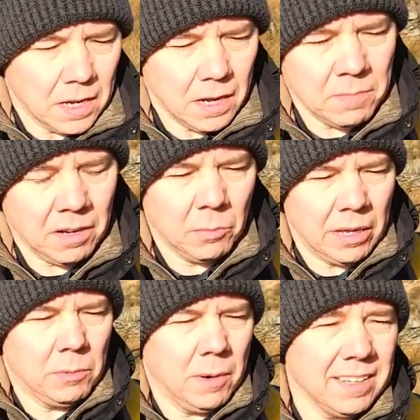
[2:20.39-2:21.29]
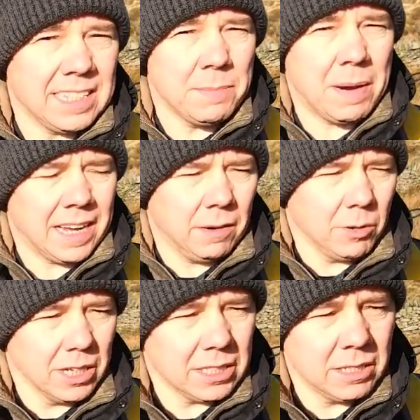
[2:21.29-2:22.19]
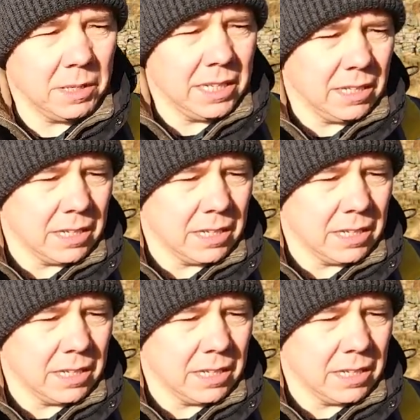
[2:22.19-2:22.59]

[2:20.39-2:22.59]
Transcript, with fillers: Um, we, we might head back otherwise. But